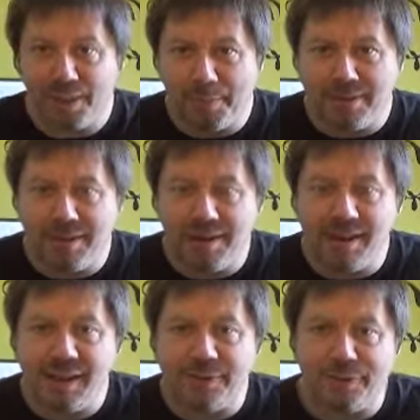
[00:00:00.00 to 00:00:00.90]
but
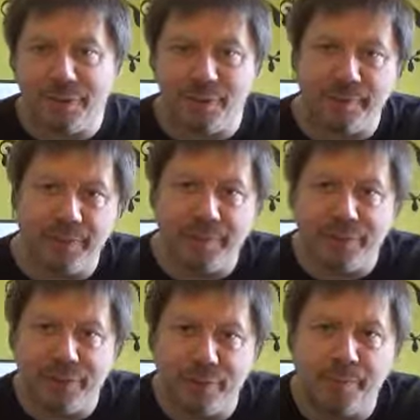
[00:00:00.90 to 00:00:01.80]
certainly in
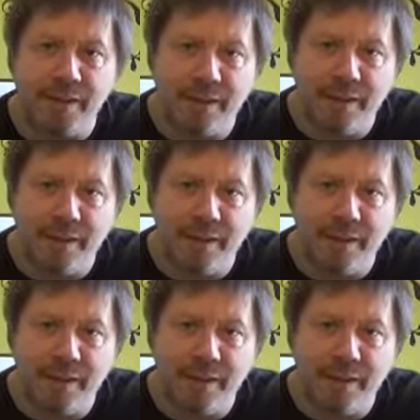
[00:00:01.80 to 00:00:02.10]
film,